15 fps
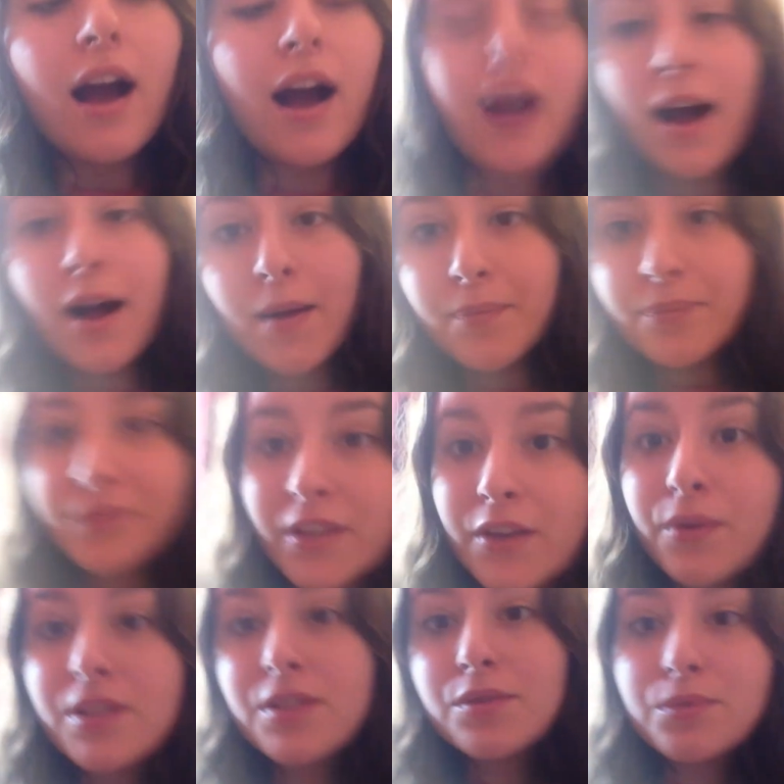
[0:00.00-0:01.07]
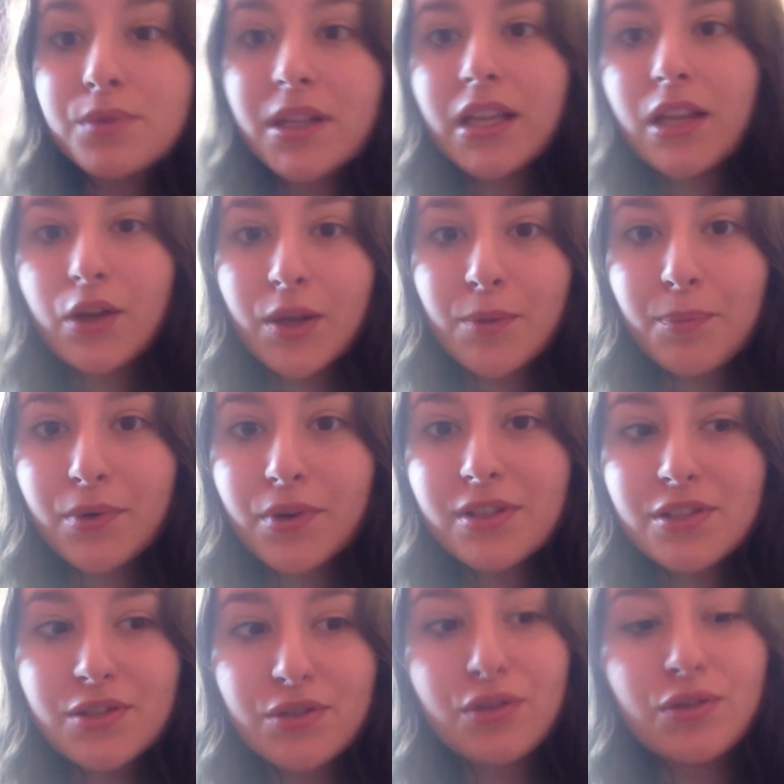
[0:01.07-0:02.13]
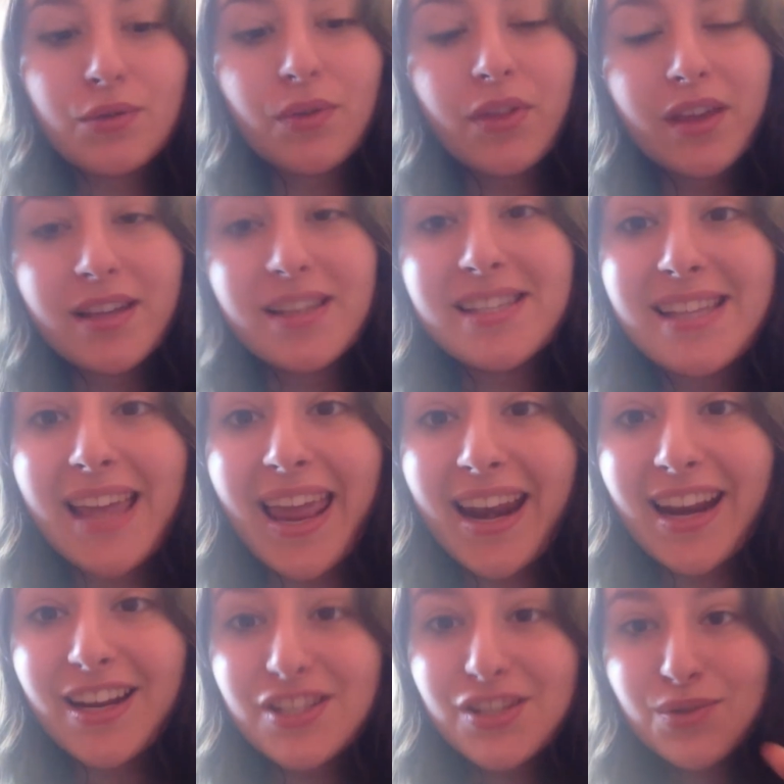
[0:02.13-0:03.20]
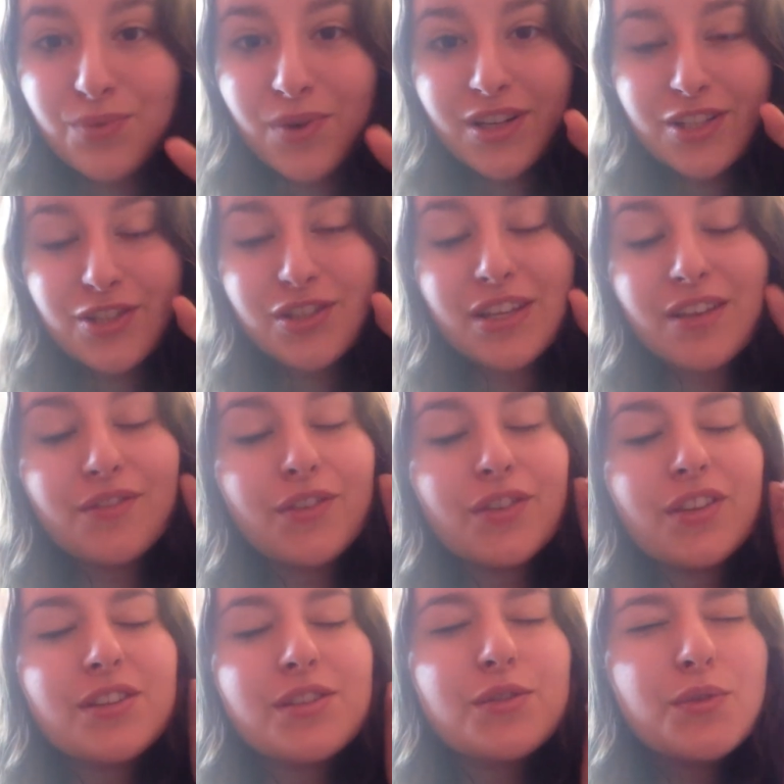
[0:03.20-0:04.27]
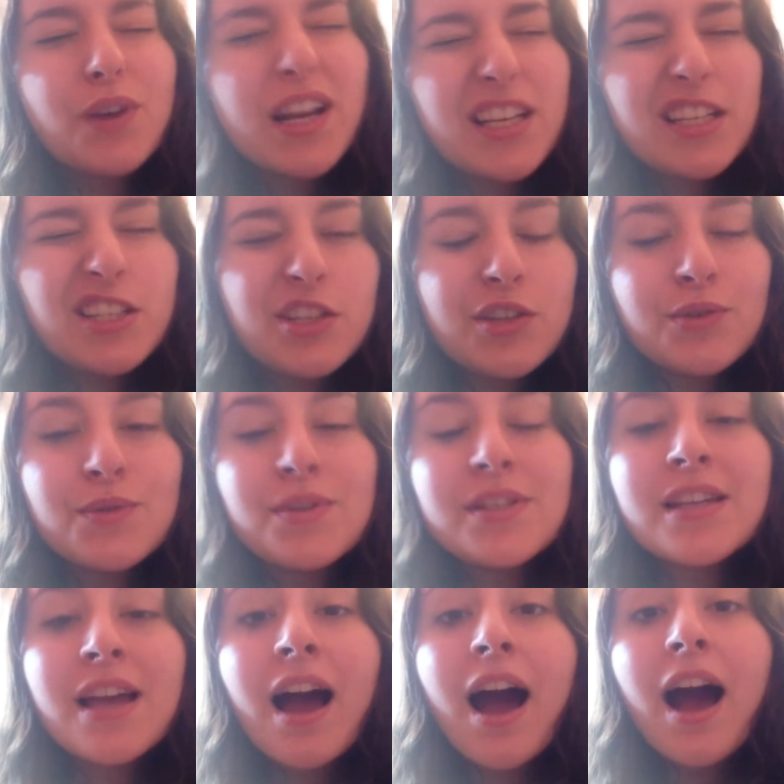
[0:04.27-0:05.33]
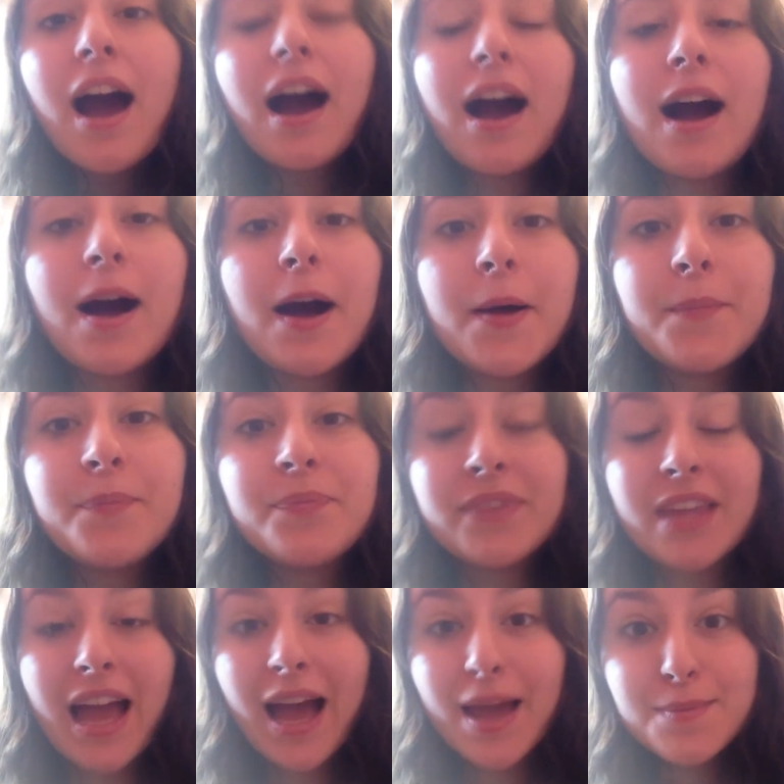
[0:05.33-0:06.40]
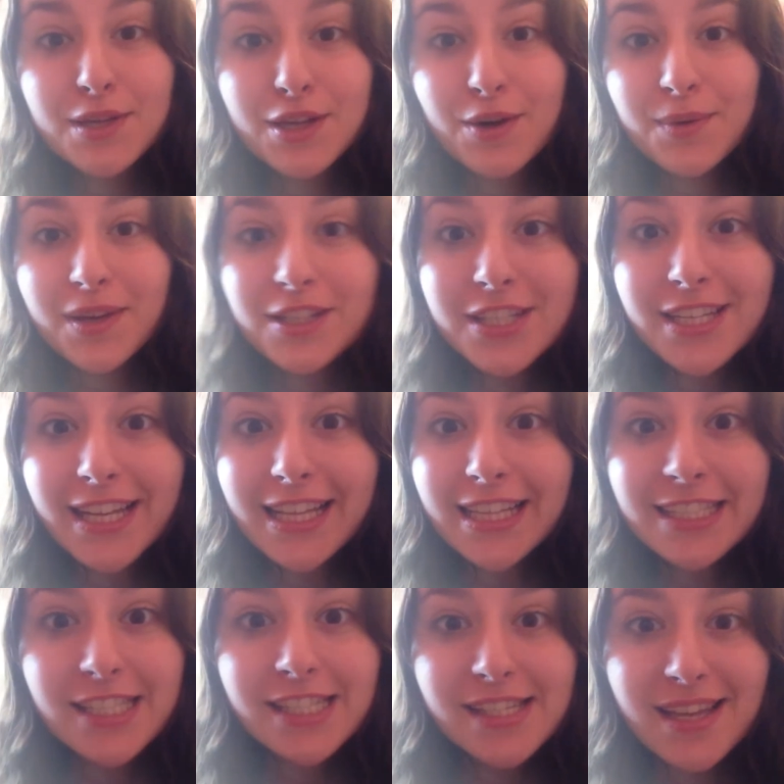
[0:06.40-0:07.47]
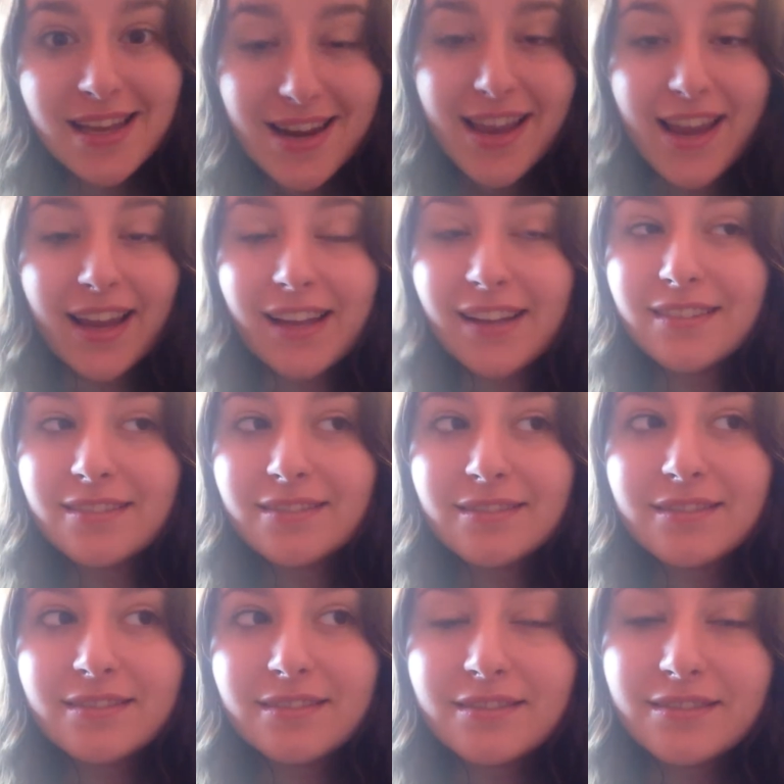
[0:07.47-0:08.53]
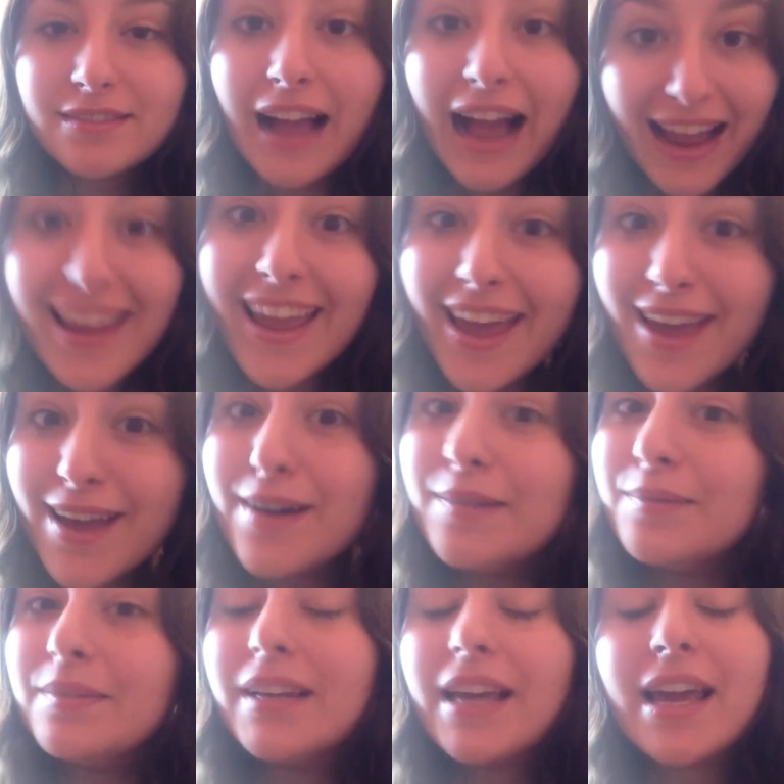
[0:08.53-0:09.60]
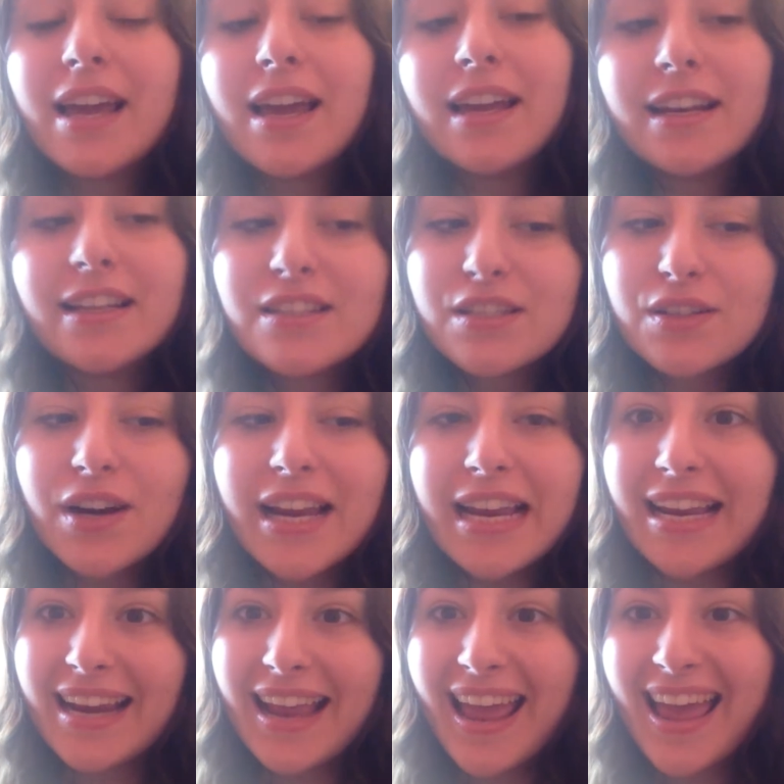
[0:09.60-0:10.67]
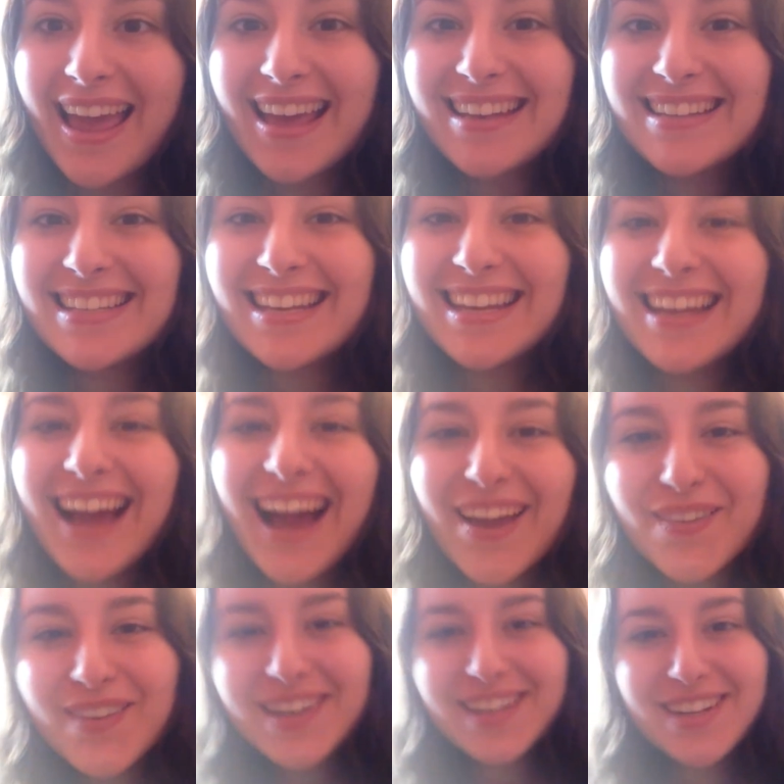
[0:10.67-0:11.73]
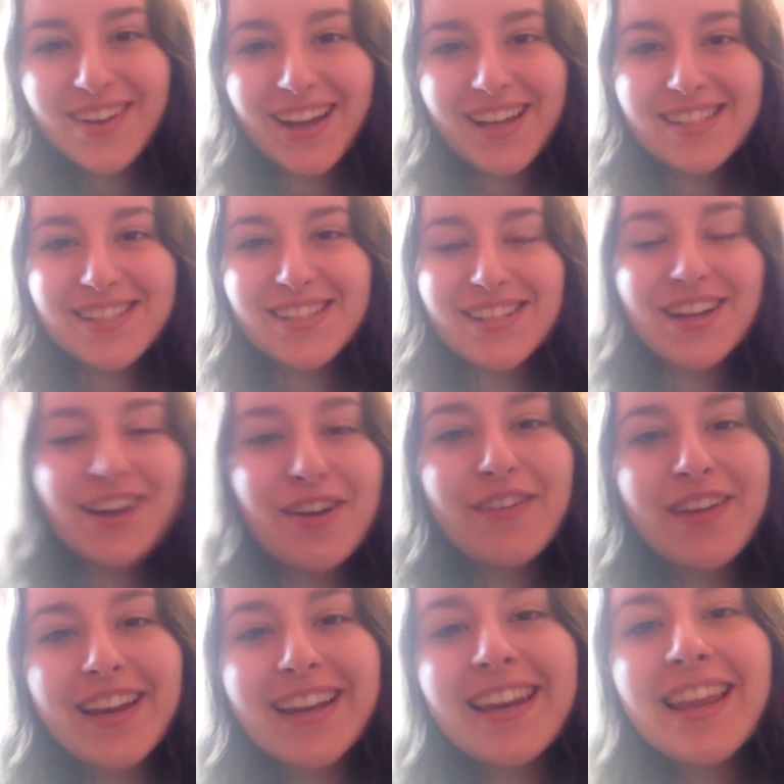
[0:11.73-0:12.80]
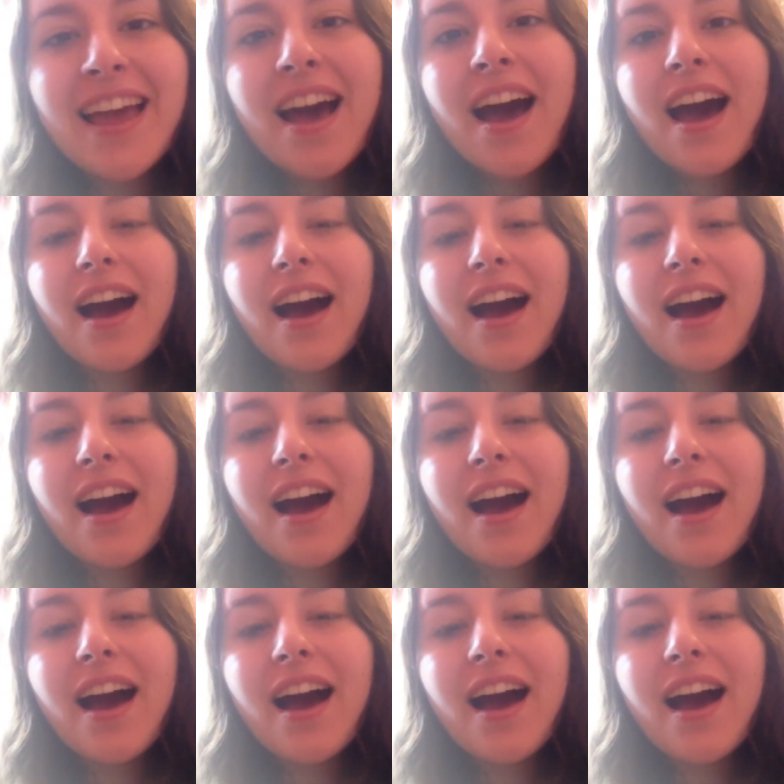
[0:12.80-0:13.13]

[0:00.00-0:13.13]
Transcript: It was a real input to do this, and I just wanted to give you this great news. I'm going to England to study. I am, and it's great, and I wanted you guys to know and